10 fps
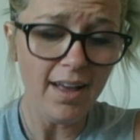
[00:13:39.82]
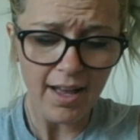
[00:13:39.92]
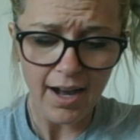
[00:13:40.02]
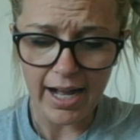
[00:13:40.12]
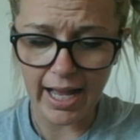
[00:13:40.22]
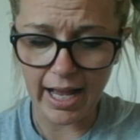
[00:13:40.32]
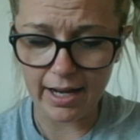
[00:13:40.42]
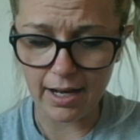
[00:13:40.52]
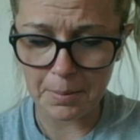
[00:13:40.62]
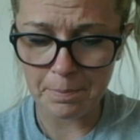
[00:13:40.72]

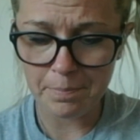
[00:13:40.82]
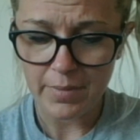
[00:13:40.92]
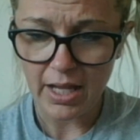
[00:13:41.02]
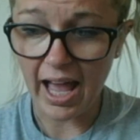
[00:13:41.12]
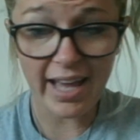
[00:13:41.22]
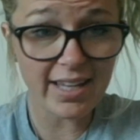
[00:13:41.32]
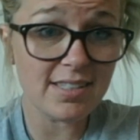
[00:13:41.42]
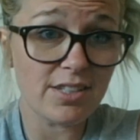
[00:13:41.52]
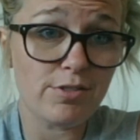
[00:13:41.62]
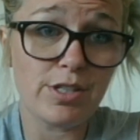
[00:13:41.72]
And I
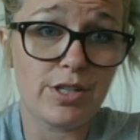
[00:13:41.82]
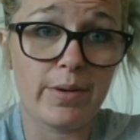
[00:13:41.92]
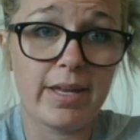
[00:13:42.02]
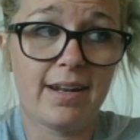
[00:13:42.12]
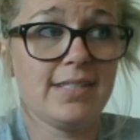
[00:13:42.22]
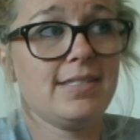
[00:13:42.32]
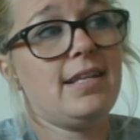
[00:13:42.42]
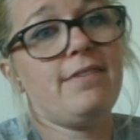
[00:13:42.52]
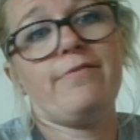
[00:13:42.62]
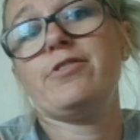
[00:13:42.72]
continued to do it, and I did
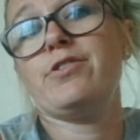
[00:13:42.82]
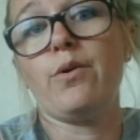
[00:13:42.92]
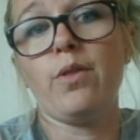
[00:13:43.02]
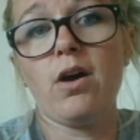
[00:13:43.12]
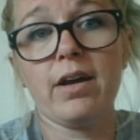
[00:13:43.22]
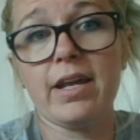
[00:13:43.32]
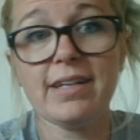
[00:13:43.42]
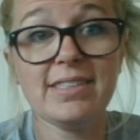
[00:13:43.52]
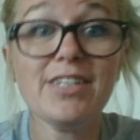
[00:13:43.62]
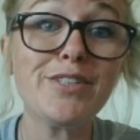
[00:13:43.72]
it for so long, and I
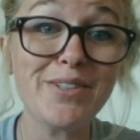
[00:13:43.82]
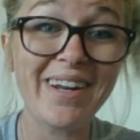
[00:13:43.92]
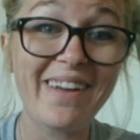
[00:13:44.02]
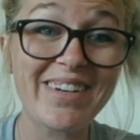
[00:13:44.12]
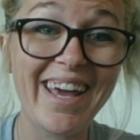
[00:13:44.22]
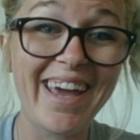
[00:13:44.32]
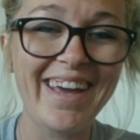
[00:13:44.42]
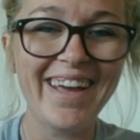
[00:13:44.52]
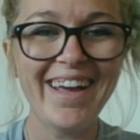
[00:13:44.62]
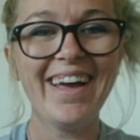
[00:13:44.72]
still do it every day.
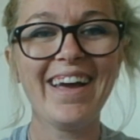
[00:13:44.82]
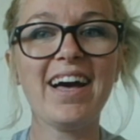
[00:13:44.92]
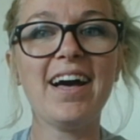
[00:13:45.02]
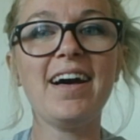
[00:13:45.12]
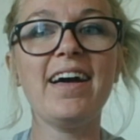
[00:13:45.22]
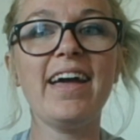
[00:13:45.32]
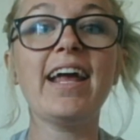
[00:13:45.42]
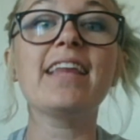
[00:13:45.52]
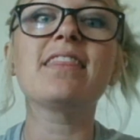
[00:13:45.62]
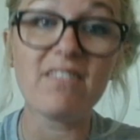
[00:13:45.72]
And I
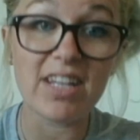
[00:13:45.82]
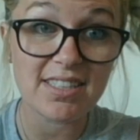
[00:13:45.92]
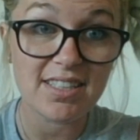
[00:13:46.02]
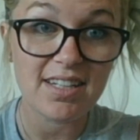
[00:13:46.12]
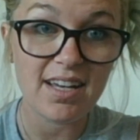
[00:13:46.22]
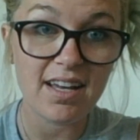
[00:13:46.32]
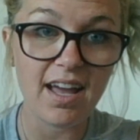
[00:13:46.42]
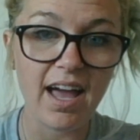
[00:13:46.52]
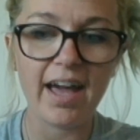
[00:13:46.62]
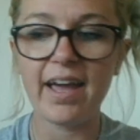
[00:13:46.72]
love it.
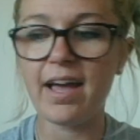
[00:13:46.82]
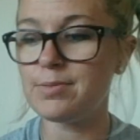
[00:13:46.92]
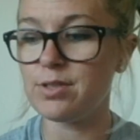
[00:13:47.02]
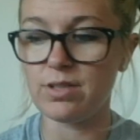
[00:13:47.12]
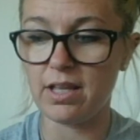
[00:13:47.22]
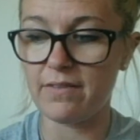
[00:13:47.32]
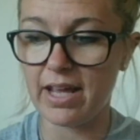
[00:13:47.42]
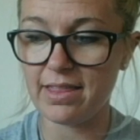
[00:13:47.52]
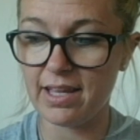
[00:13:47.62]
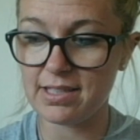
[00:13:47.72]
I absolutely love it. I
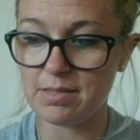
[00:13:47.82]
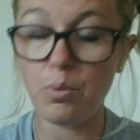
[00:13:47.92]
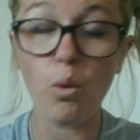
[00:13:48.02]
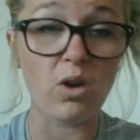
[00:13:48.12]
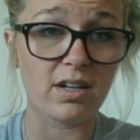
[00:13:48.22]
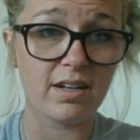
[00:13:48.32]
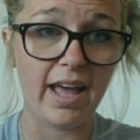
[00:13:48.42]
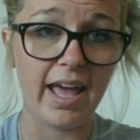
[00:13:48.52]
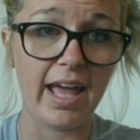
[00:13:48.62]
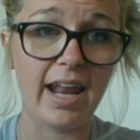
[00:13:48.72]
think it's important,
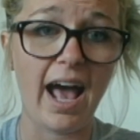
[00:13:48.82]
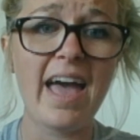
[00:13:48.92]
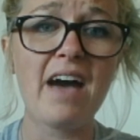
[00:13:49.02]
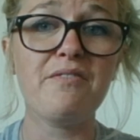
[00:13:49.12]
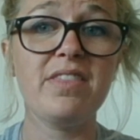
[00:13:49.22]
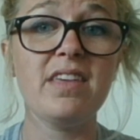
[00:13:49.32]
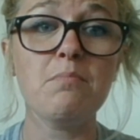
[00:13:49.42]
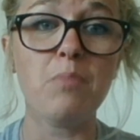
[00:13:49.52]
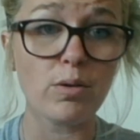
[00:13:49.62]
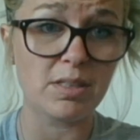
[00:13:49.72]
and I have the
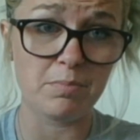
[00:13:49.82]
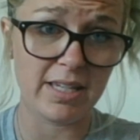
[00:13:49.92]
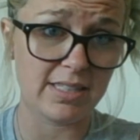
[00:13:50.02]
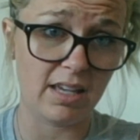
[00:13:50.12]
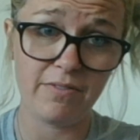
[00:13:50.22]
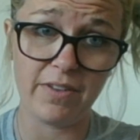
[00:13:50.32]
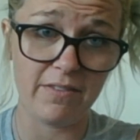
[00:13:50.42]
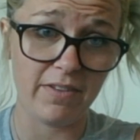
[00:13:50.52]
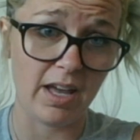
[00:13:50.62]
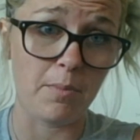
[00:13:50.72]
most amazing fit
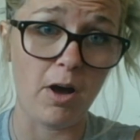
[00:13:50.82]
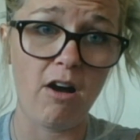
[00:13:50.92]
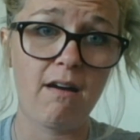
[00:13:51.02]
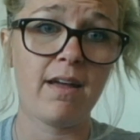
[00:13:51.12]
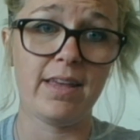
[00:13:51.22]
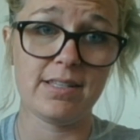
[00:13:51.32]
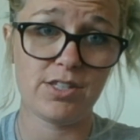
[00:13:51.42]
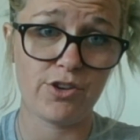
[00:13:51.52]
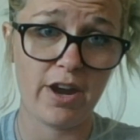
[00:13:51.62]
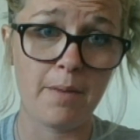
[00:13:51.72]
fam on
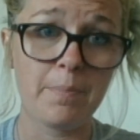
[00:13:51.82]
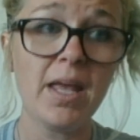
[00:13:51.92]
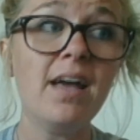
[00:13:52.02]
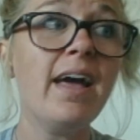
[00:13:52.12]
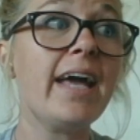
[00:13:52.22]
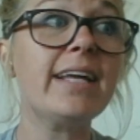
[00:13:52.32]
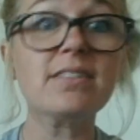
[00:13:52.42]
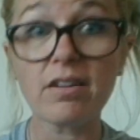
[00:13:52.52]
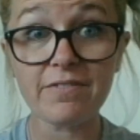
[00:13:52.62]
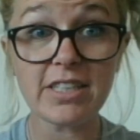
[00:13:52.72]
Instagram and
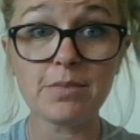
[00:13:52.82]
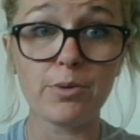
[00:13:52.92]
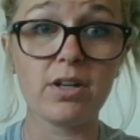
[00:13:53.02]
on Facebook.